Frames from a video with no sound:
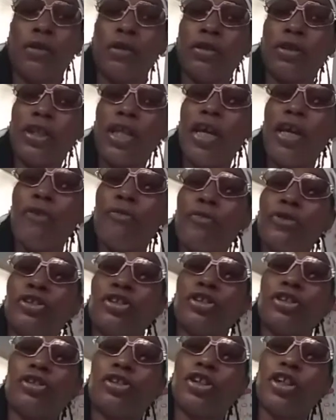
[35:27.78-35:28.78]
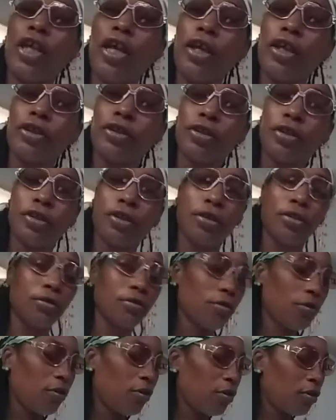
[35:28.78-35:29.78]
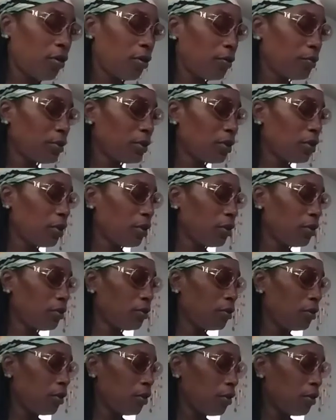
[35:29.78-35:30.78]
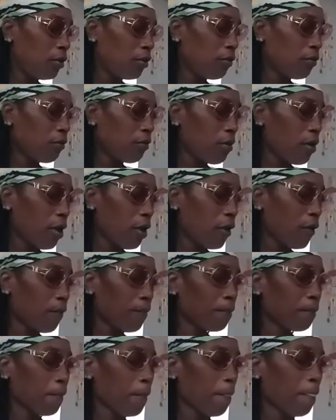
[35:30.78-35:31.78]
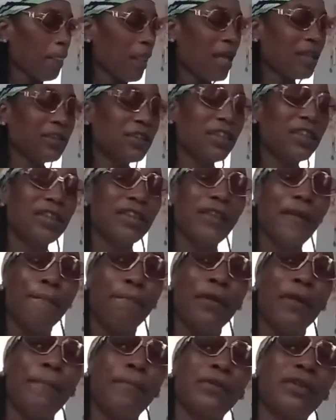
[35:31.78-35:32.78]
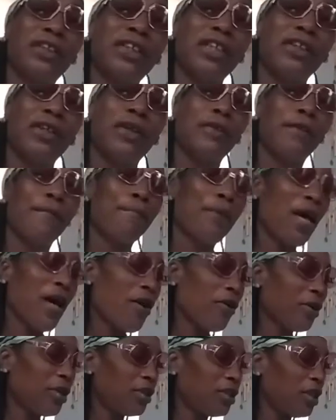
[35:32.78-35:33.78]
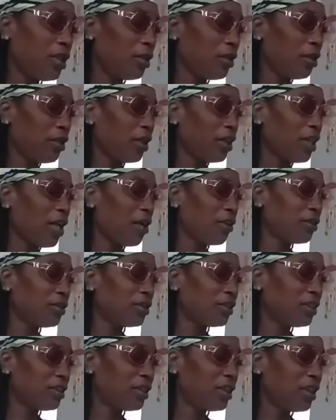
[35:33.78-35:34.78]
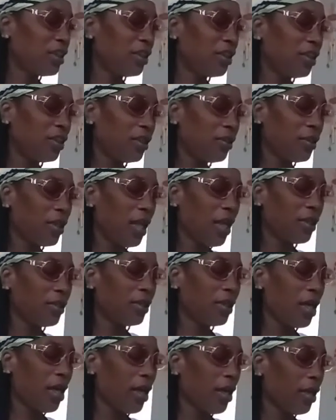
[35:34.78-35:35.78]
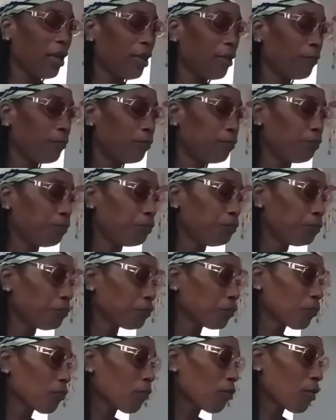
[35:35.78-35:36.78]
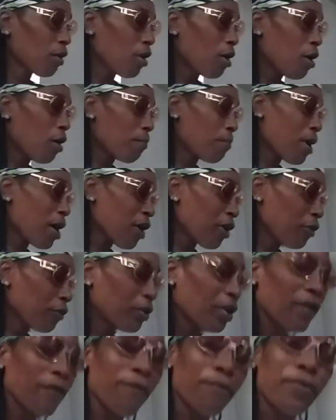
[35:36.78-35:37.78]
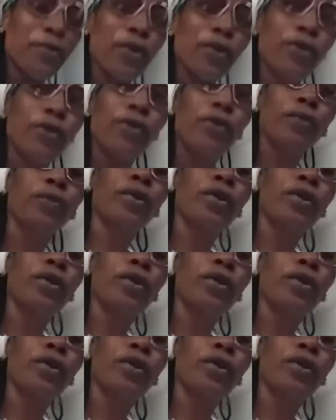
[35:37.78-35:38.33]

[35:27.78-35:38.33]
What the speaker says: Say it with your chest. You know what I'm saying? Right. I see some people sitting on the balcony looking out at the city at night, admiring their view,